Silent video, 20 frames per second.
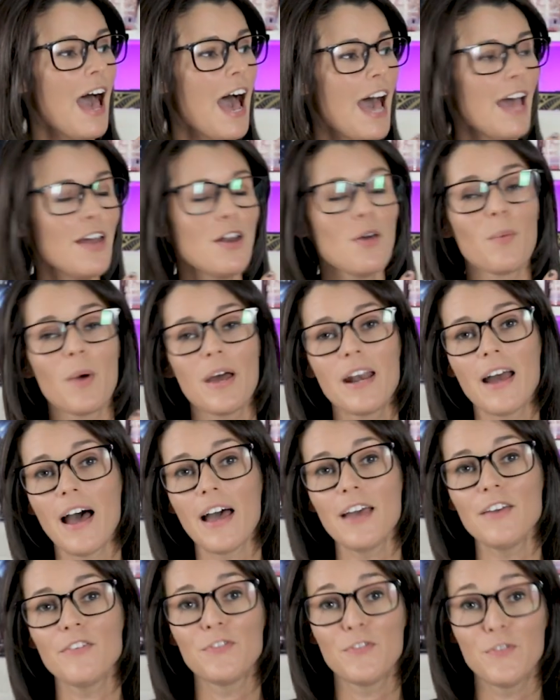and when
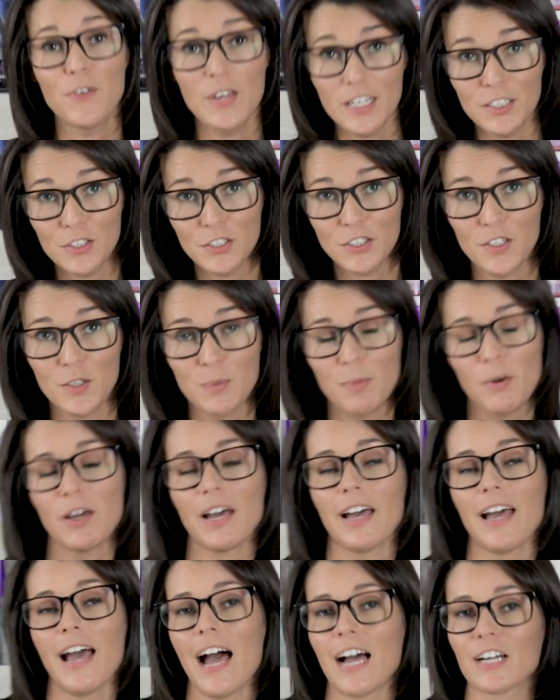I finished this
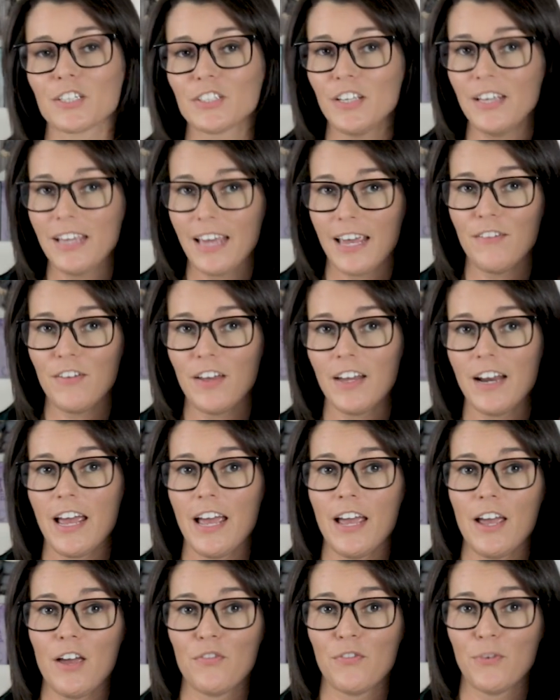book, I actually gave it
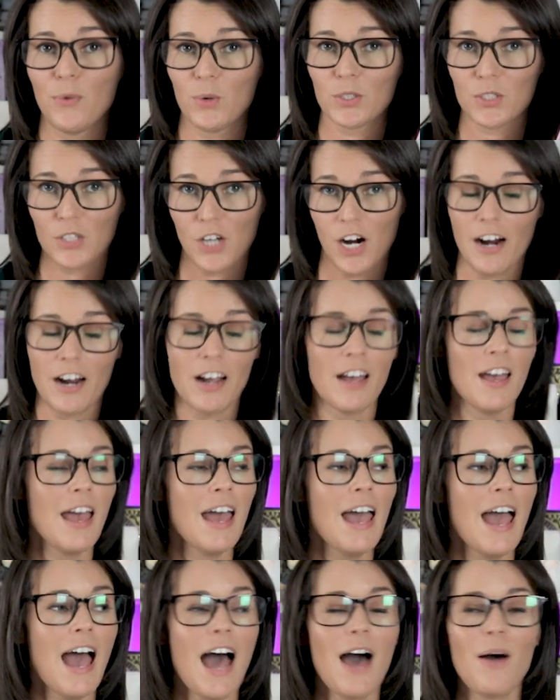a 4-star.
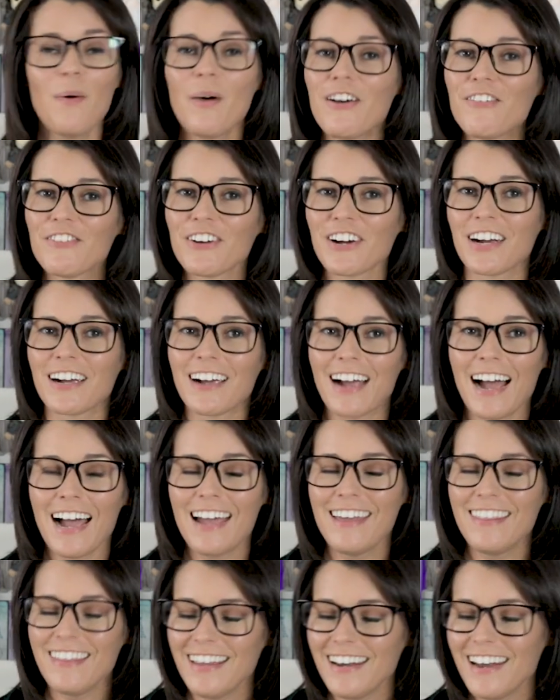However,
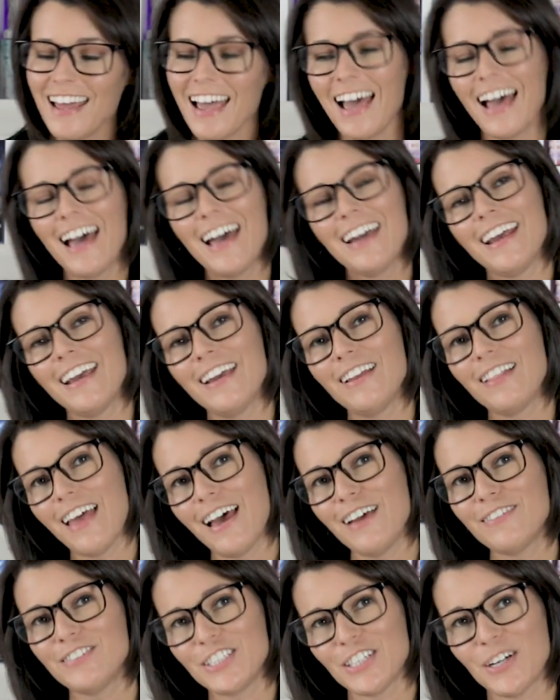I then had a
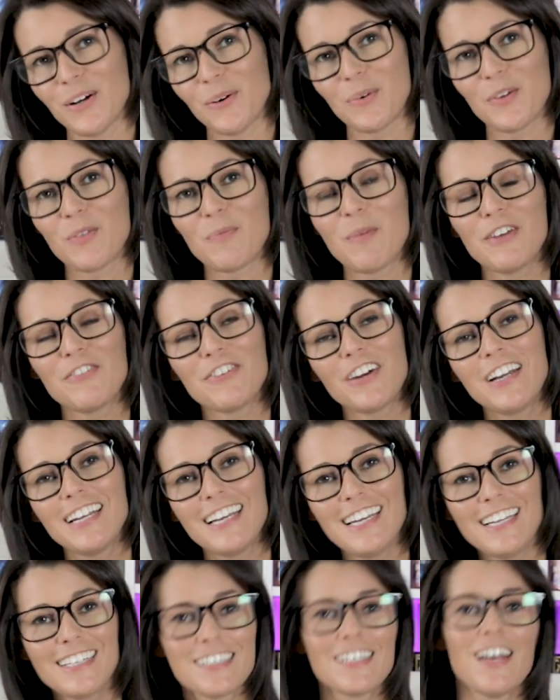live show with my friend
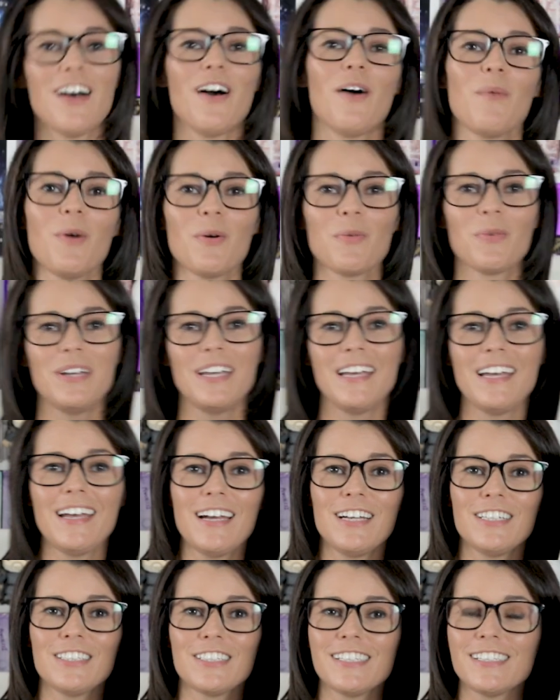Issa where
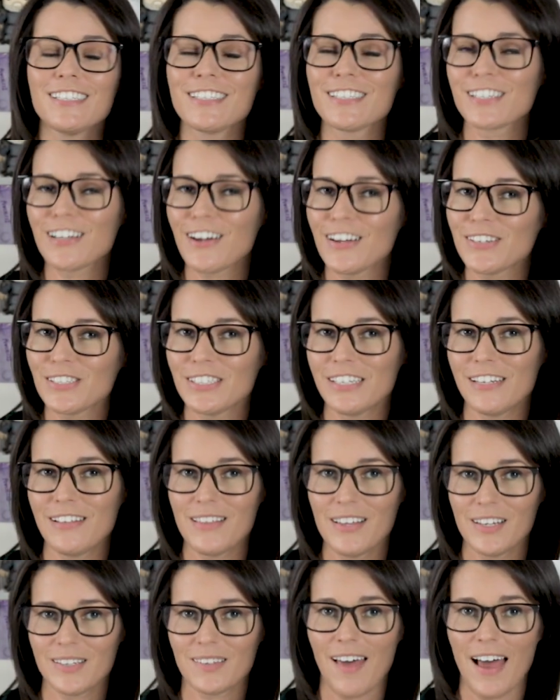we discussed
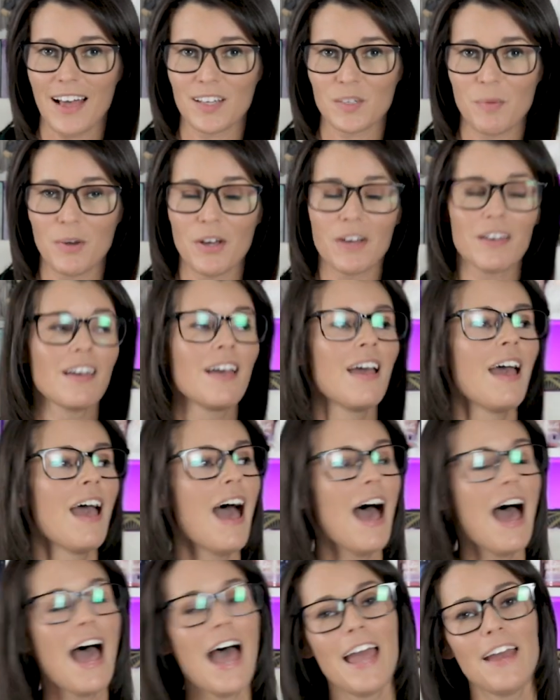this last book,
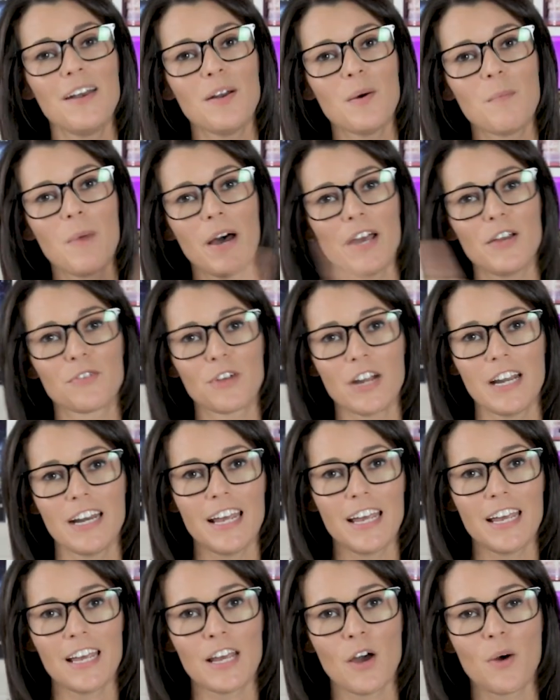and my
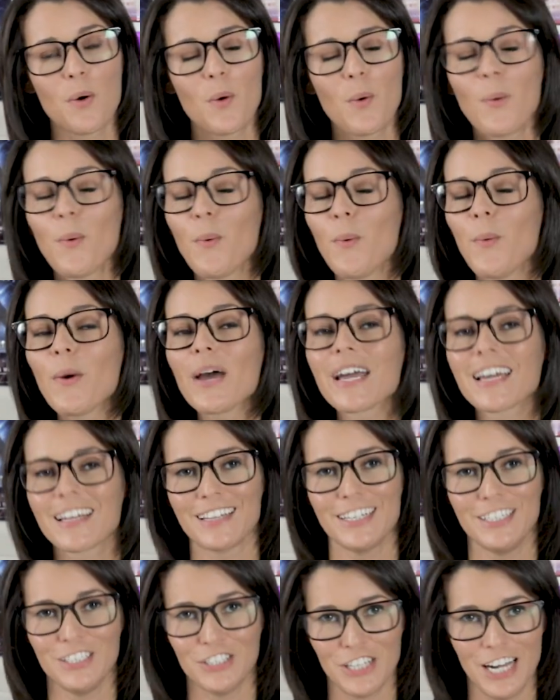rating
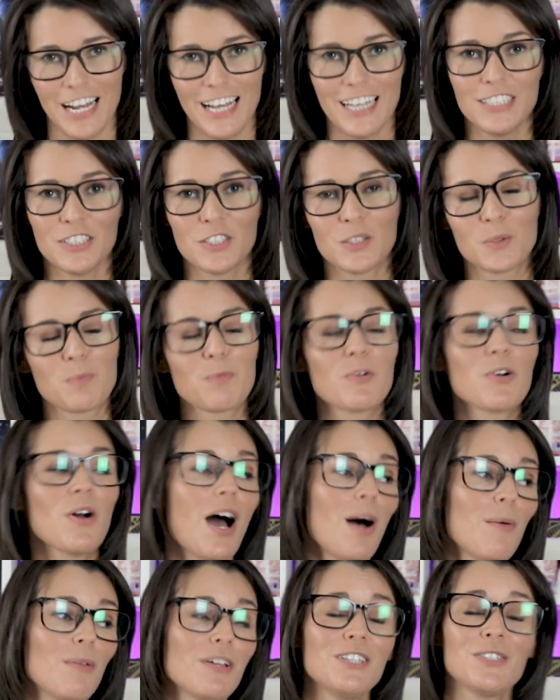quickly changed,
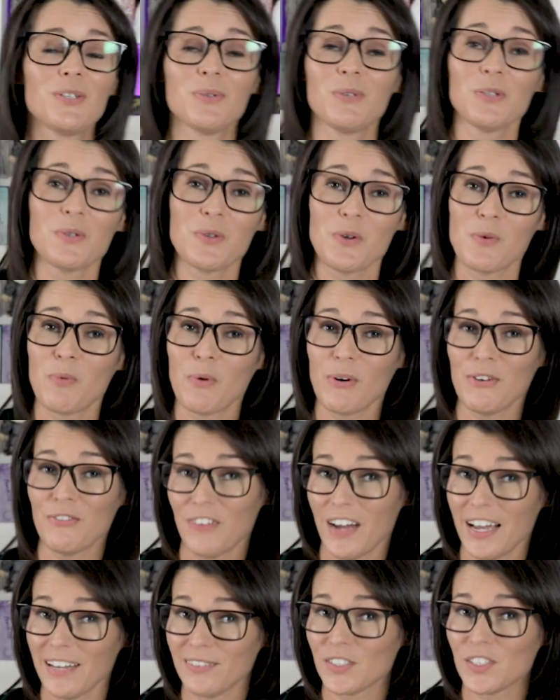probably to a
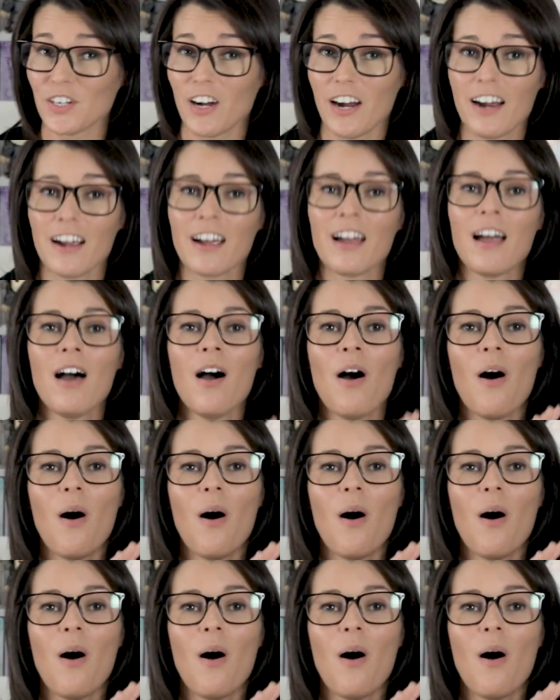2.5-star,